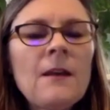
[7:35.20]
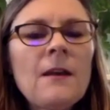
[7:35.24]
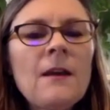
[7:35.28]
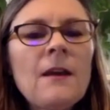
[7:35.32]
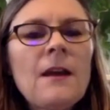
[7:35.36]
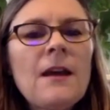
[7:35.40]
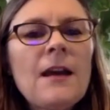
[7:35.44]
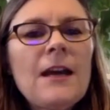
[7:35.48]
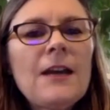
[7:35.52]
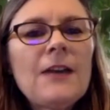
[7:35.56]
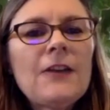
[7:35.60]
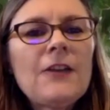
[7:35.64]

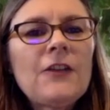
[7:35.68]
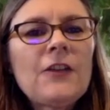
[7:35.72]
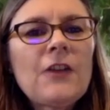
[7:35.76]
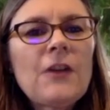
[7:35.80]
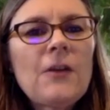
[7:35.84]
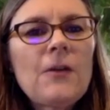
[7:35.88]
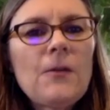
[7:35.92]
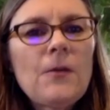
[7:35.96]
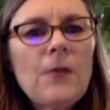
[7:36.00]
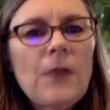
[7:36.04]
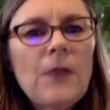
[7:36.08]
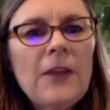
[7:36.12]
And
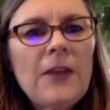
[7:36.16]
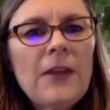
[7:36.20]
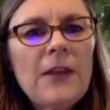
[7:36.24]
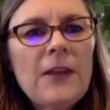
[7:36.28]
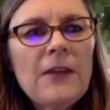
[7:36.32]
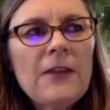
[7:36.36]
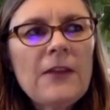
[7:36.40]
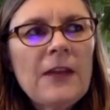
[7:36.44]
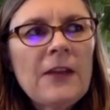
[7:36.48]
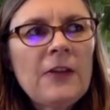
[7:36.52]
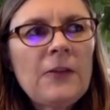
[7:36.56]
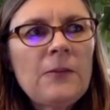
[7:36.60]
so I
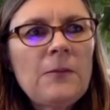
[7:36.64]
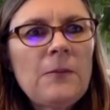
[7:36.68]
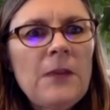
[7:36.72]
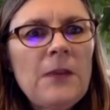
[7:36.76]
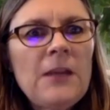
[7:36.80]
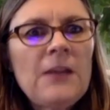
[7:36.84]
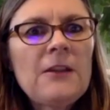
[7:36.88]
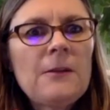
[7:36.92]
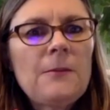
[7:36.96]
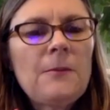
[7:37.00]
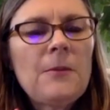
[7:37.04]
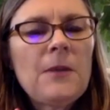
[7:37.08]
think that's
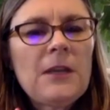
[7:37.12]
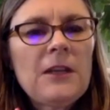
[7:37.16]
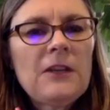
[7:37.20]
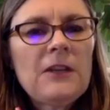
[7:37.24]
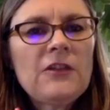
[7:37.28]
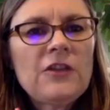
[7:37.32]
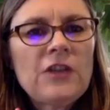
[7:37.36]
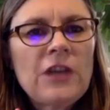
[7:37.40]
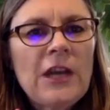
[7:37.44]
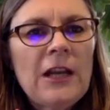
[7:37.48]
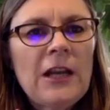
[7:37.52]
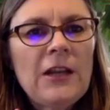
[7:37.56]
been the
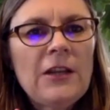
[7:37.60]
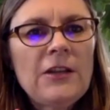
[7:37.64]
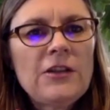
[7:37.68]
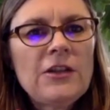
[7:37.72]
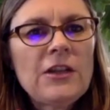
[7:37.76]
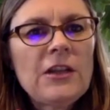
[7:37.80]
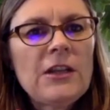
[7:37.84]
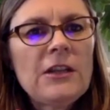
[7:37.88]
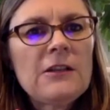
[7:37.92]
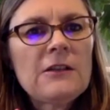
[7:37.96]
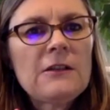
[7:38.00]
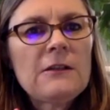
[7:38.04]
biggest challenge,
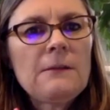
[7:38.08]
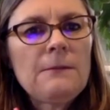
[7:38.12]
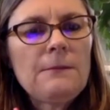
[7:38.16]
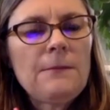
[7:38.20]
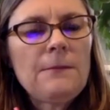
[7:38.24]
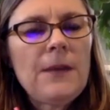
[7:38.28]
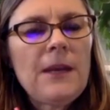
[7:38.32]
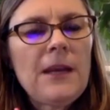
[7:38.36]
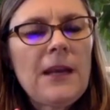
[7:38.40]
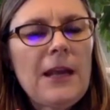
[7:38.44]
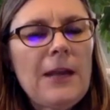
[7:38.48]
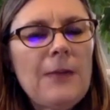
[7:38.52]
is
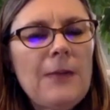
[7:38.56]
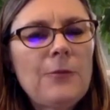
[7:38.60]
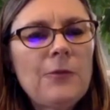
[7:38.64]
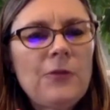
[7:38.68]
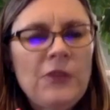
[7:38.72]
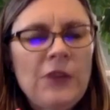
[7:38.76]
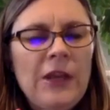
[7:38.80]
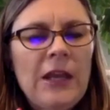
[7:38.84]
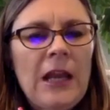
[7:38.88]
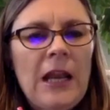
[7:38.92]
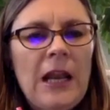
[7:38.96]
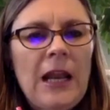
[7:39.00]
being able
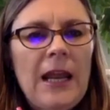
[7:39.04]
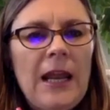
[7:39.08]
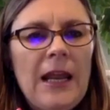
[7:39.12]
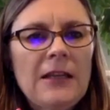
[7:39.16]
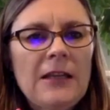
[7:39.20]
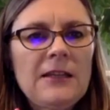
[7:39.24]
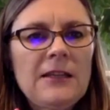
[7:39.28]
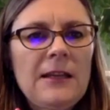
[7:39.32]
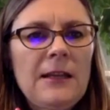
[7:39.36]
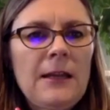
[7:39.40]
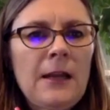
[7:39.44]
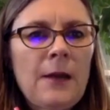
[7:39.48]
to
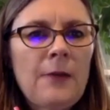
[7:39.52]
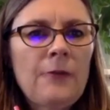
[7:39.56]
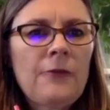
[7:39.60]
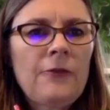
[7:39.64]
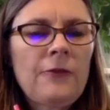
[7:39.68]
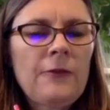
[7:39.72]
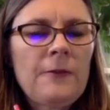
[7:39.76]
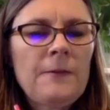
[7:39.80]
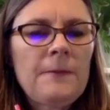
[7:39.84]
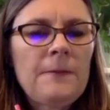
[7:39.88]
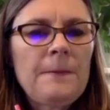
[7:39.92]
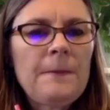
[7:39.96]
collect
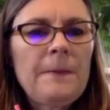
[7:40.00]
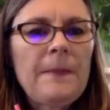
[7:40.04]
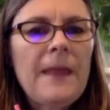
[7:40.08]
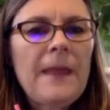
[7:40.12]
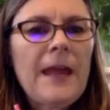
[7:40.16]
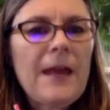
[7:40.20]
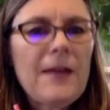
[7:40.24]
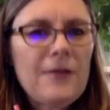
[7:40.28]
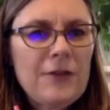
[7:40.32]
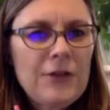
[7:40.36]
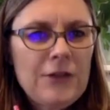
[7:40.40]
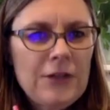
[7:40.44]
enough
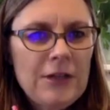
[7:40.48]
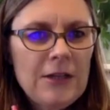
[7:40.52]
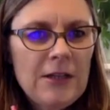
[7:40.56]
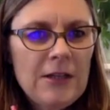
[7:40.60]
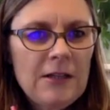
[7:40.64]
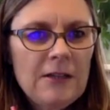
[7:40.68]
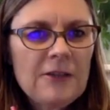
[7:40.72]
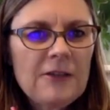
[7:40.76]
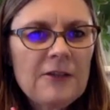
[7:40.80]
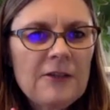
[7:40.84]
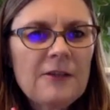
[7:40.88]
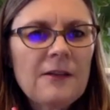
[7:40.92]

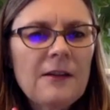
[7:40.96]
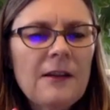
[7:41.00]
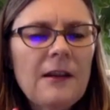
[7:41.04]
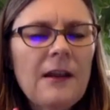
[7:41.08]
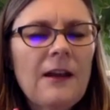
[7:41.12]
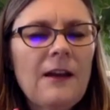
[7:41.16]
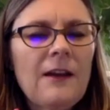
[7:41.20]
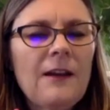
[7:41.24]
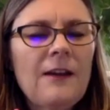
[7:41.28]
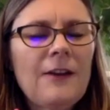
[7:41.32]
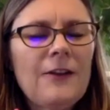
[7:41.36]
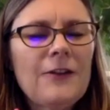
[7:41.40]
evidence,
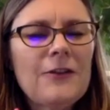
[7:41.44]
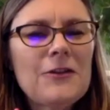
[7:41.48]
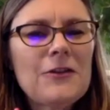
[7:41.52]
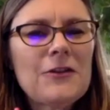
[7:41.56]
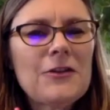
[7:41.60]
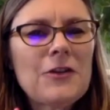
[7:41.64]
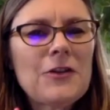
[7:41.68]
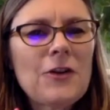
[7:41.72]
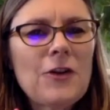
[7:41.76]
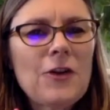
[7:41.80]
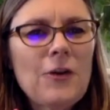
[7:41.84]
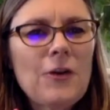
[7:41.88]
as the
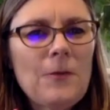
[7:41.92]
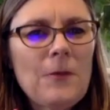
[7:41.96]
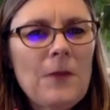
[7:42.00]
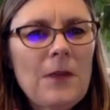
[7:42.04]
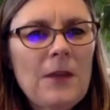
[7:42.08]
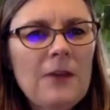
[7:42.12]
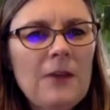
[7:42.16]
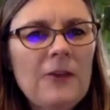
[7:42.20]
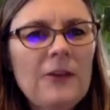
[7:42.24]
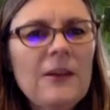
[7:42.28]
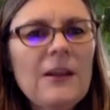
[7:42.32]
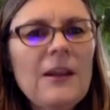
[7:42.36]
term
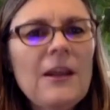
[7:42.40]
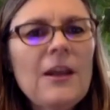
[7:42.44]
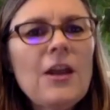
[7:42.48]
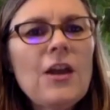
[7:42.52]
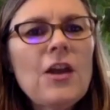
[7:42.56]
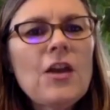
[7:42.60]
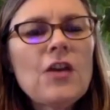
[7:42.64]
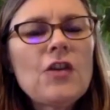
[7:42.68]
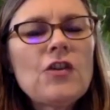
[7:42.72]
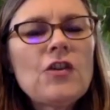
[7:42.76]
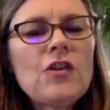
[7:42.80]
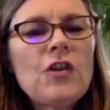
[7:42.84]
is,
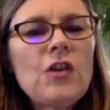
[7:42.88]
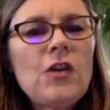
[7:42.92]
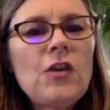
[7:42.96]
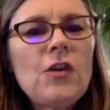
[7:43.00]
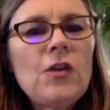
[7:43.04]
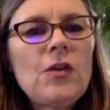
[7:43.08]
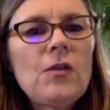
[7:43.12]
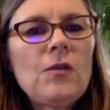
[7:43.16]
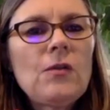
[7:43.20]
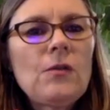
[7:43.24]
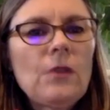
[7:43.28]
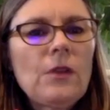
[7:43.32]

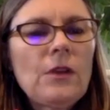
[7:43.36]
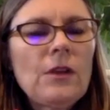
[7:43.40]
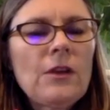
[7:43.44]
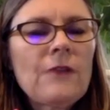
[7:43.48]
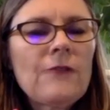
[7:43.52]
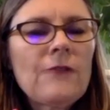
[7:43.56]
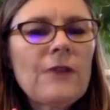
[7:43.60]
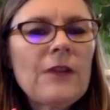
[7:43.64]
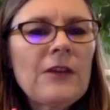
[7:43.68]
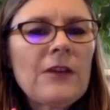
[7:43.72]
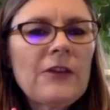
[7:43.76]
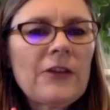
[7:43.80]
to
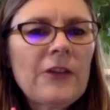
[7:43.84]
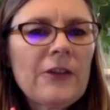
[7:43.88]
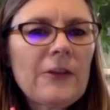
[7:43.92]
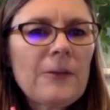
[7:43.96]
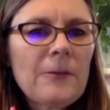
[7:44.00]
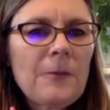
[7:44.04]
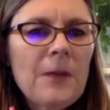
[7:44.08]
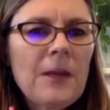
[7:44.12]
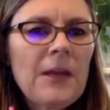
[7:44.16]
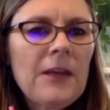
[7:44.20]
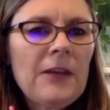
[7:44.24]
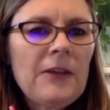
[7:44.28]
convince other
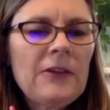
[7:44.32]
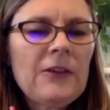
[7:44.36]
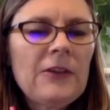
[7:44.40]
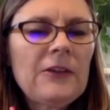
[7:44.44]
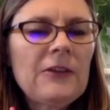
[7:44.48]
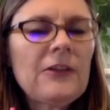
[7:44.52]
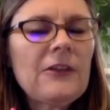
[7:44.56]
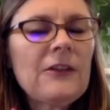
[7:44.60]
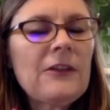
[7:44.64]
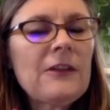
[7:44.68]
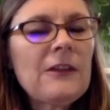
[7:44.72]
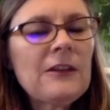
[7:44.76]

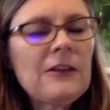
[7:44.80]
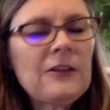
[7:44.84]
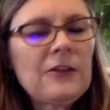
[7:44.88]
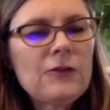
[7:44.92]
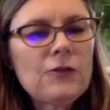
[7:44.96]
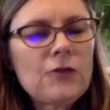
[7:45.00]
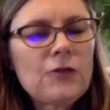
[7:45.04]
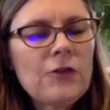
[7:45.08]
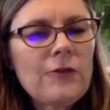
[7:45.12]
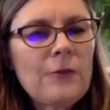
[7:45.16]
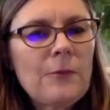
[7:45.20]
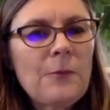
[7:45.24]
places that this
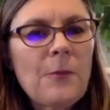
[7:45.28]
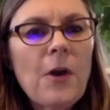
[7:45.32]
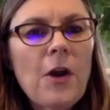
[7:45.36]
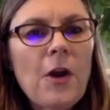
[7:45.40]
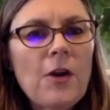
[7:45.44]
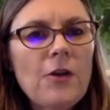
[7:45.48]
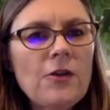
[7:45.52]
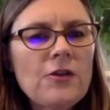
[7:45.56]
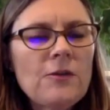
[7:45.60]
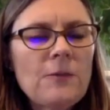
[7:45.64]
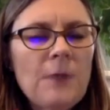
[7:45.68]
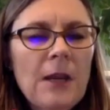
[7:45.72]
sort of
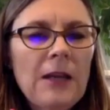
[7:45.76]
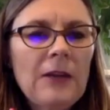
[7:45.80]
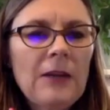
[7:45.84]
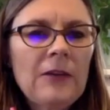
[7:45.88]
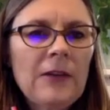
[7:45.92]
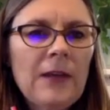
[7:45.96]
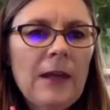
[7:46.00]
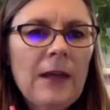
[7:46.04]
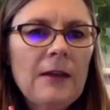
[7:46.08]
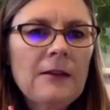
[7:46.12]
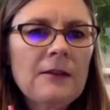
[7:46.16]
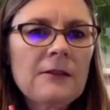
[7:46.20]
approach makes
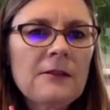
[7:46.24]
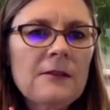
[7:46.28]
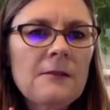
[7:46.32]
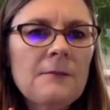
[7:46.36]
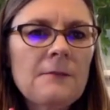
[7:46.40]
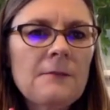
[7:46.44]
sense.